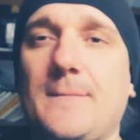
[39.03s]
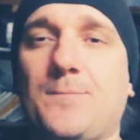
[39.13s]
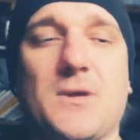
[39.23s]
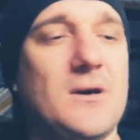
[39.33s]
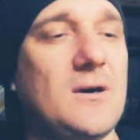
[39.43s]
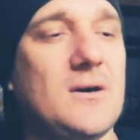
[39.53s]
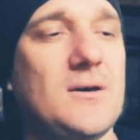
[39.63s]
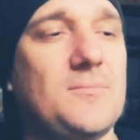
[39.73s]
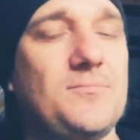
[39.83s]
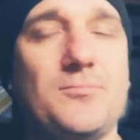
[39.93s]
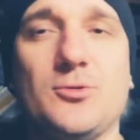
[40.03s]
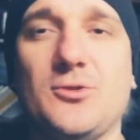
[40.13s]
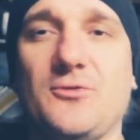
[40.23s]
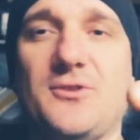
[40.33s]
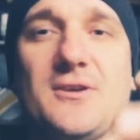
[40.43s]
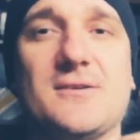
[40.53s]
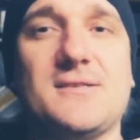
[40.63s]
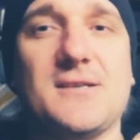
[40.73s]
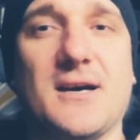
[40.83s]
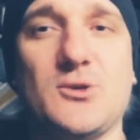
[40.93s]
A. Put your finger
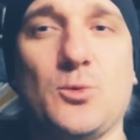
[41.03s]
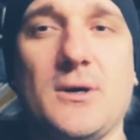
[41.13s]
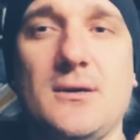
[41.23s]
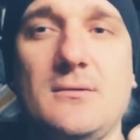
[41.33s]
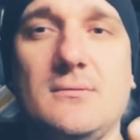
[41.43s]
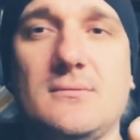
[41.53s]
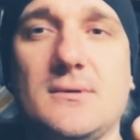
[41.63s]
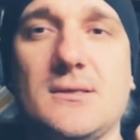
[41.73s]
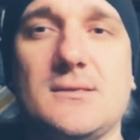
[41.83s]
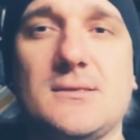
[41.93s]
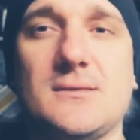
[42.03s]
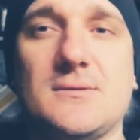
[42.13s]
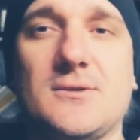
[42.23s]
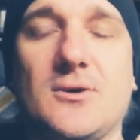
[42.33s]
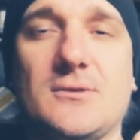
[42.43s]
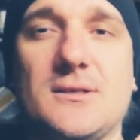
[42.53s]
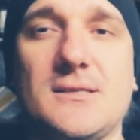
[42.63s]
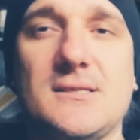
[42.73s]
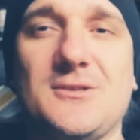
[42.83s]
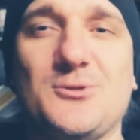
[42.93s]
such way, it's not
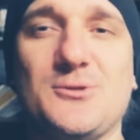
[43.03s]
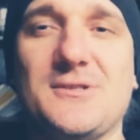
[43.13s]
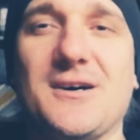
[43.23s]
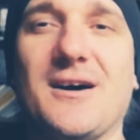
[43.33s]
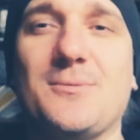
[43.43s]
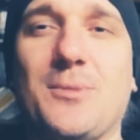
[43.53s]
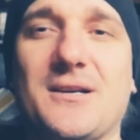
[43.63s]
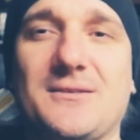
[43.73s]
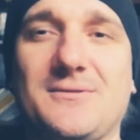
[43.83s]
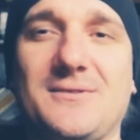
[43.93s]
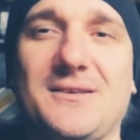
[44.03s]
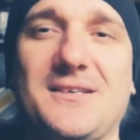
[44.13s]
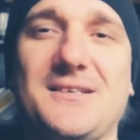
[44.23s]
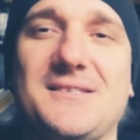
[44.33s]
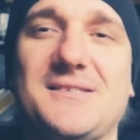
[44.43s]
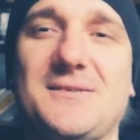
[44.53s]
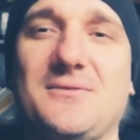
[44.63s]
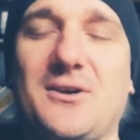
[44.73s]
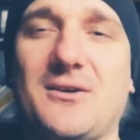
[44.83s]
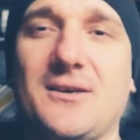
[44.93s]
easy to start, but easy,
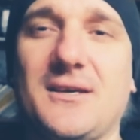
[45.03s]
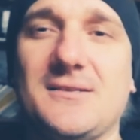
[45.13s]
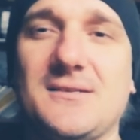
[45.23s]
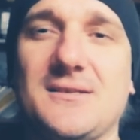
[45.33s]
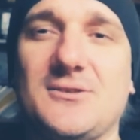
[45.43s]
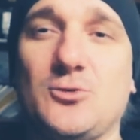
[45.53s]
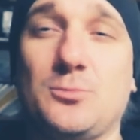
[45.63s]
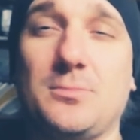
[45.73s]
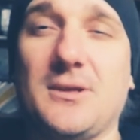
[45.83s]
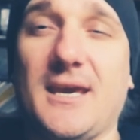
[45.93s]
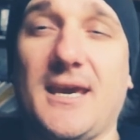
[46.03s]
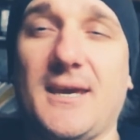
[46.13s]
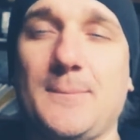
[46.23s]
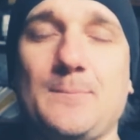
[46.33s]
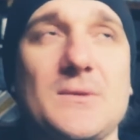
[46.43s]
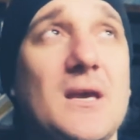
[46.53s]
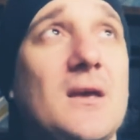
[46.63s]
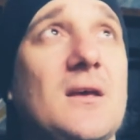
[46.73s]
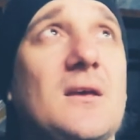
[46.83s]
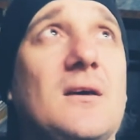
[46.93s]
very easy to play.
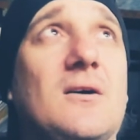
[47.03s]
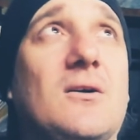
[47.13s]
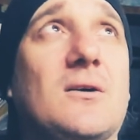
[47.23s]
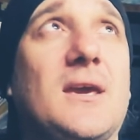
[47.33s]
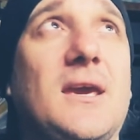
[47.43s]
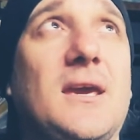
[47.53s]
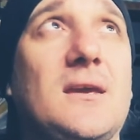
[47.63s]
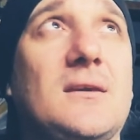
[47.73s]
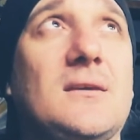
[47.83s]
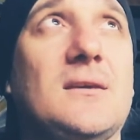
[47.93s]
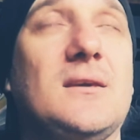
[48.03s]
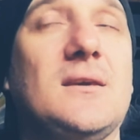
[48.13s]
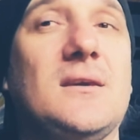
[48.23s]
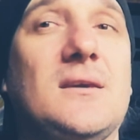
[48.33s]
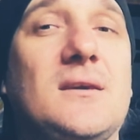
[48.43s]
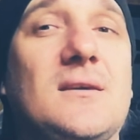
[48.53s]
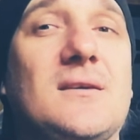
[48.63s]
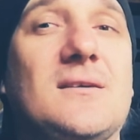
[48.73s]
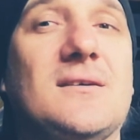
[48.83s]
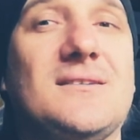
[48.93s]
Okay,
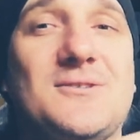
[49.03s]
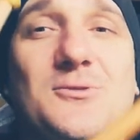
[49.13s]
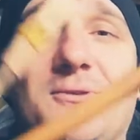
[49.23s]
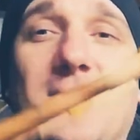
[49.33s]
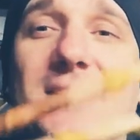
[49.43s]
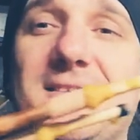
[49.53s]
and to create